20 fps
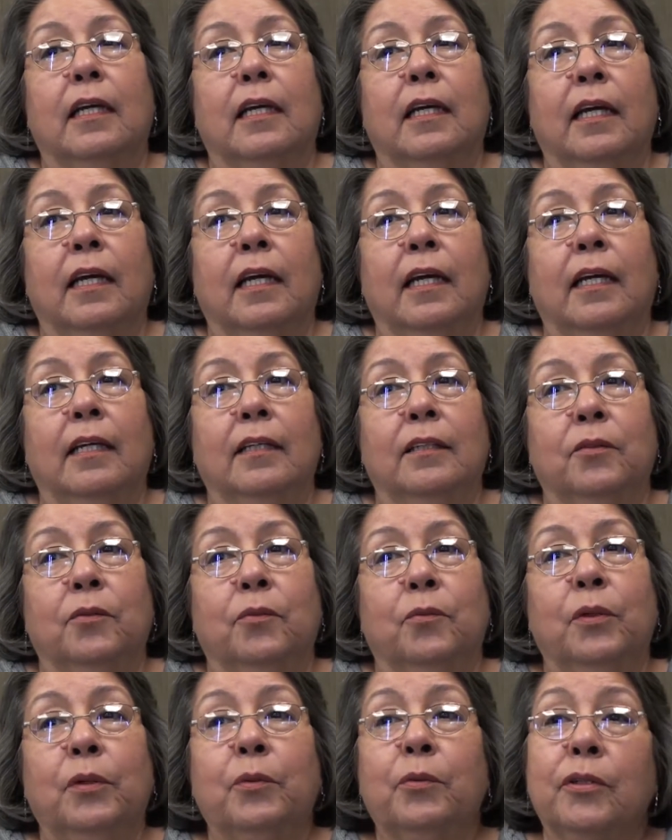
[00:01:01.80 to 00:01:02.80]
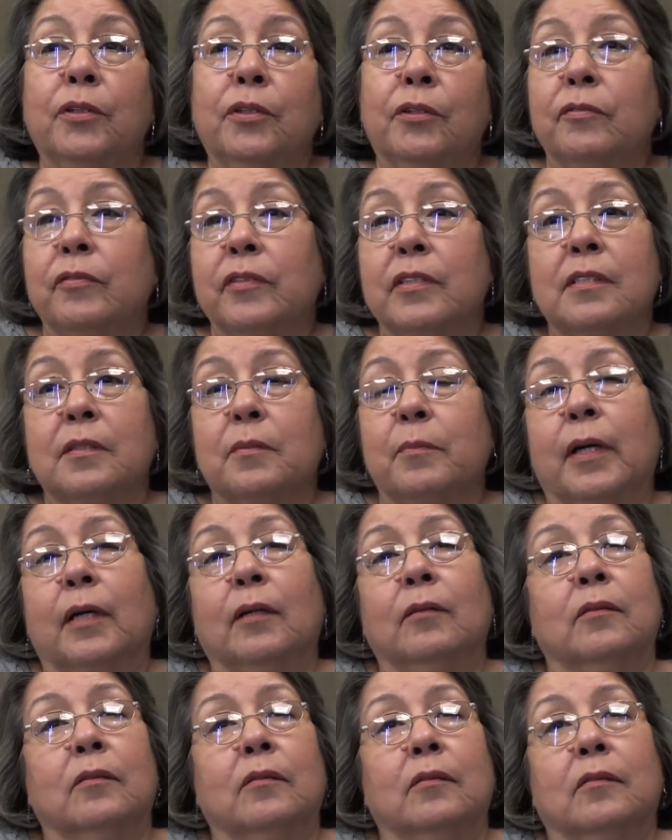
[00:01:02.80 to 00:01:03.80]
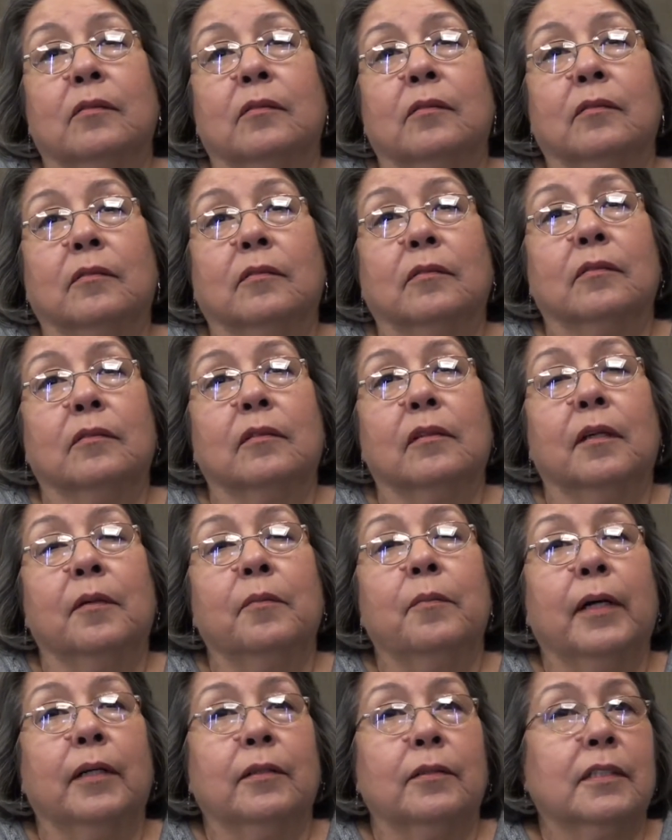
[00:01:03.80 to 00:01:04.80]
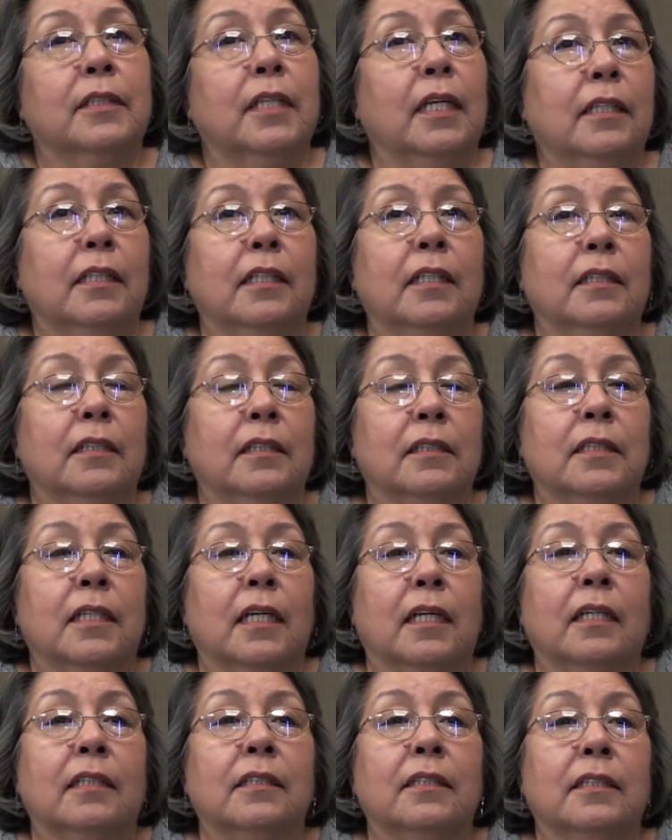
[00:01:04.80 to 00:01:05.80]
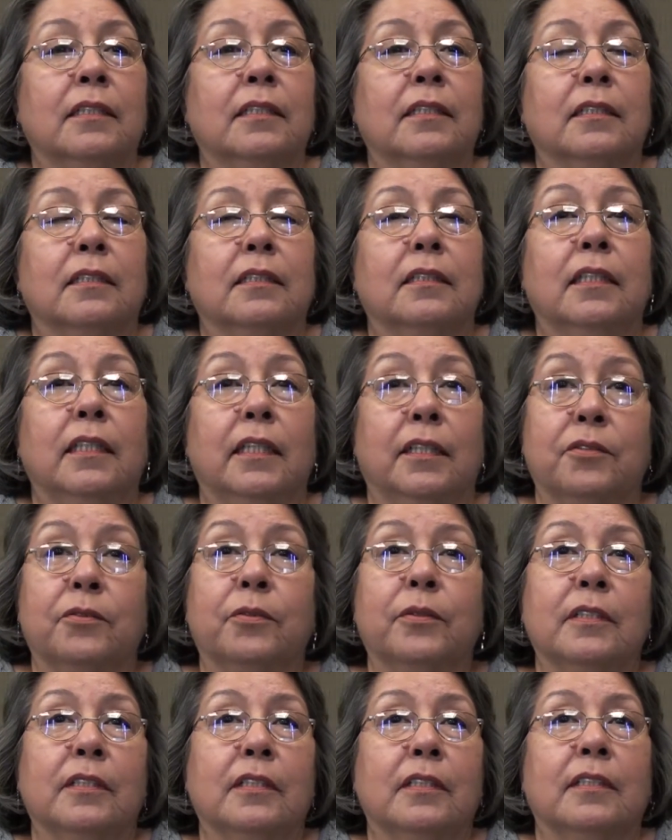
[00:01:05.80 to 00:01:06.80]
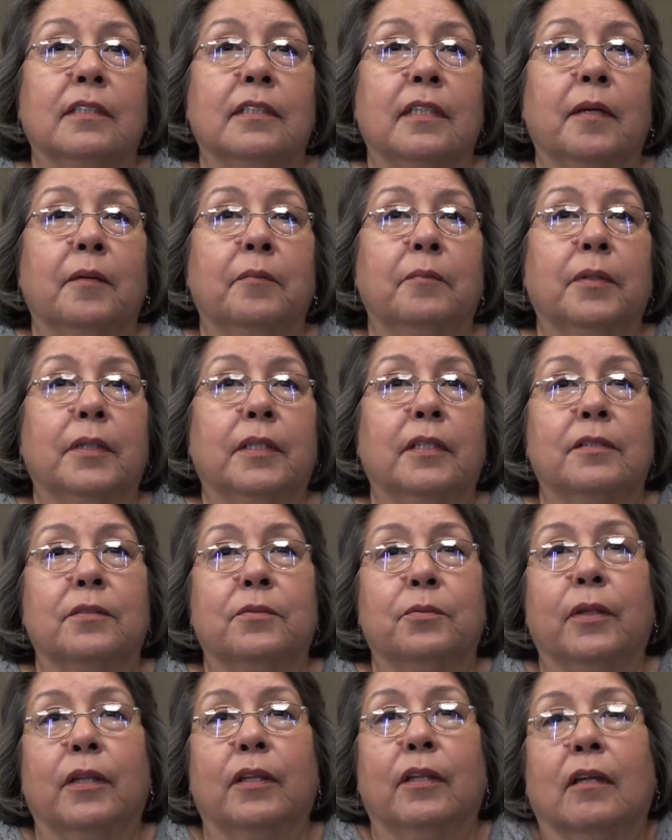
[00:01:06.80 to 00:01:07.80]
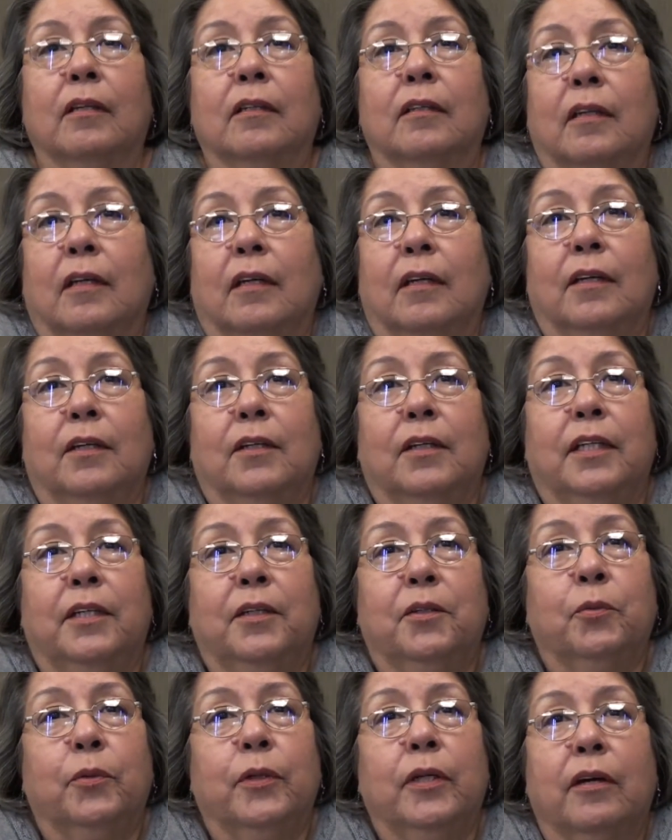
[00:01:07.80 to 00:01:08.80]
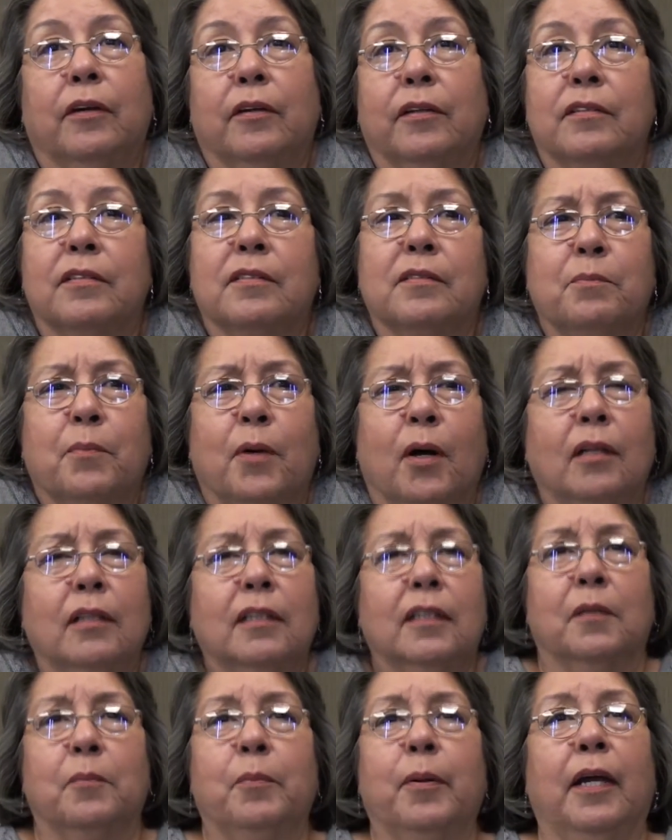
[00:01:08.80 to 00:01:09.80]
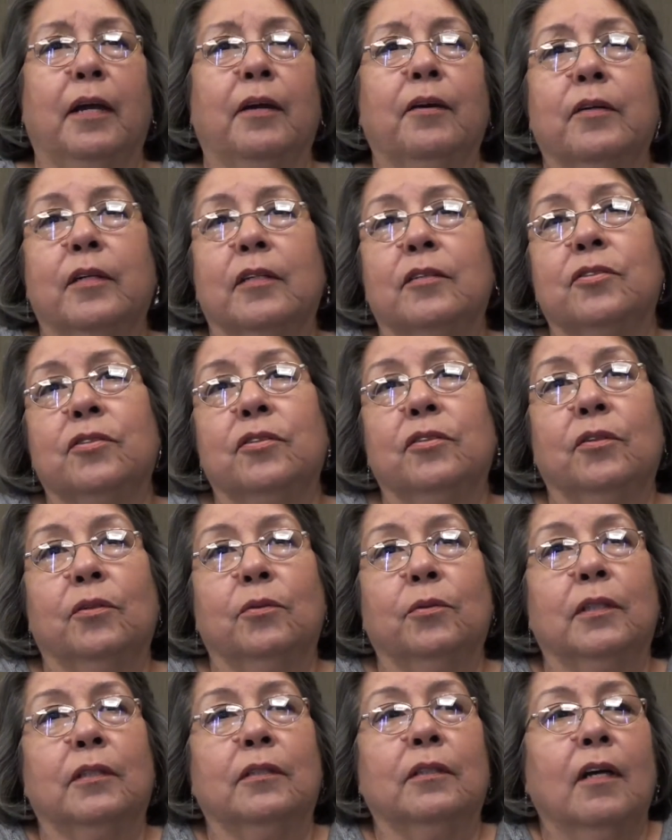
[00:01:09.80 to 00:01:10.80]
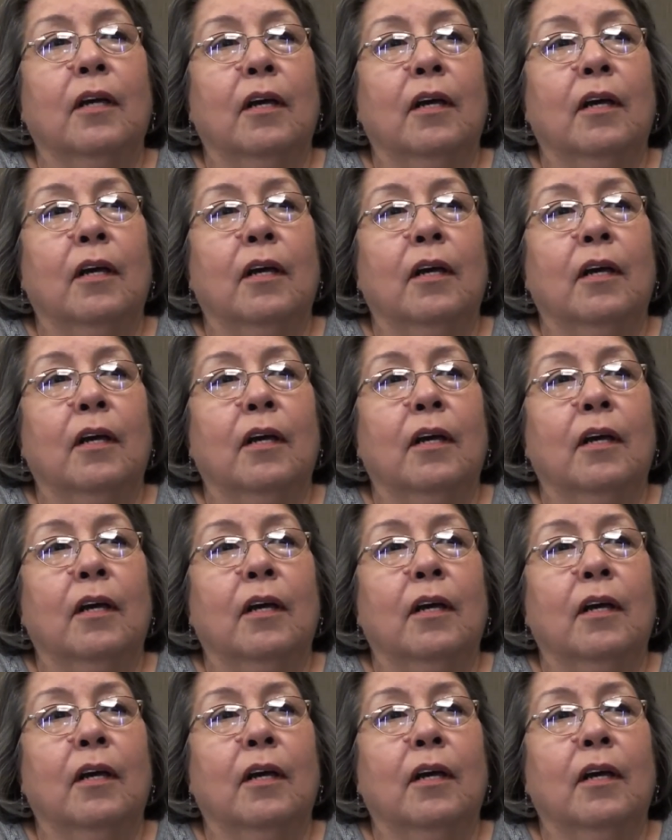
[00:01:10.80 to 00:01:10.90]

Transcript: And we were nervous about, about taking the test, the entrance exam, because we thought, here we are, this small little parish, you know, and,